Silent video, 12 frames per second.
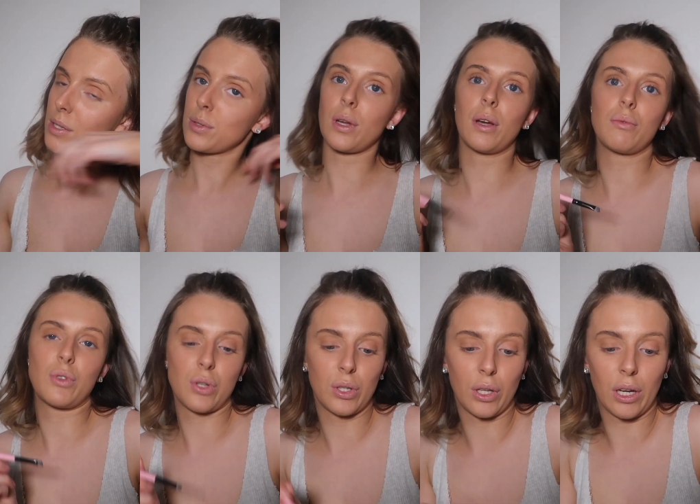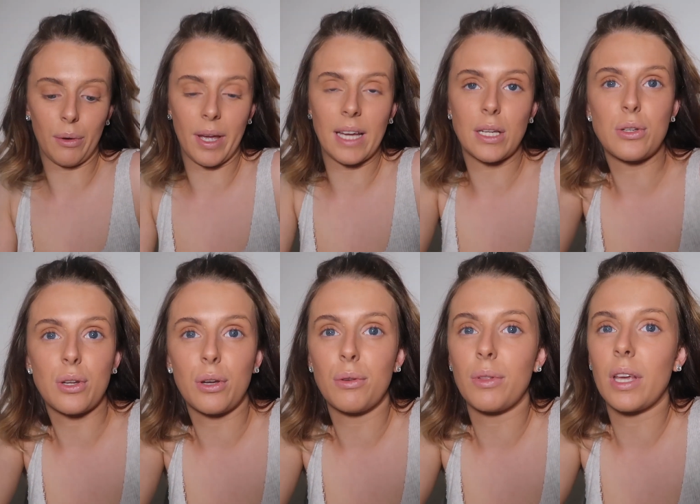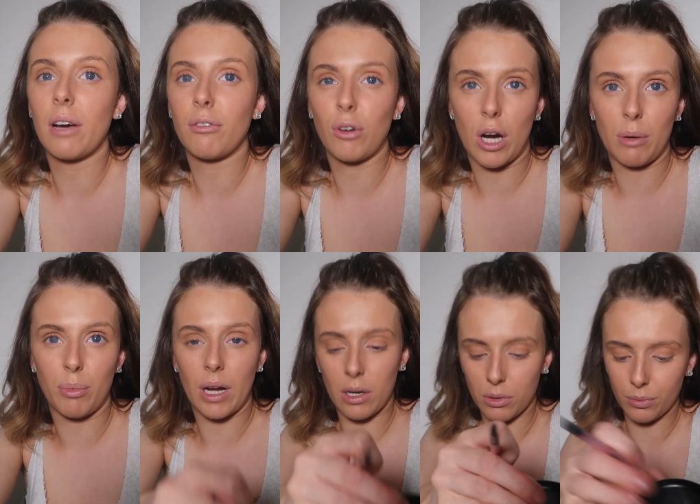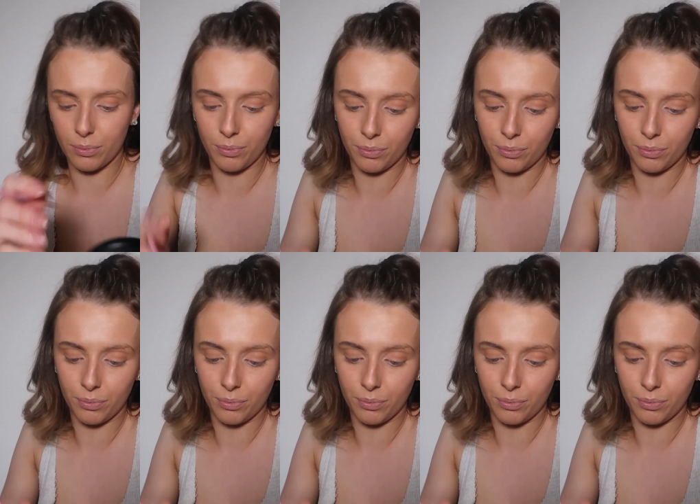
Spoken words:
So I'm just going to go ahead and do the other eyebrow.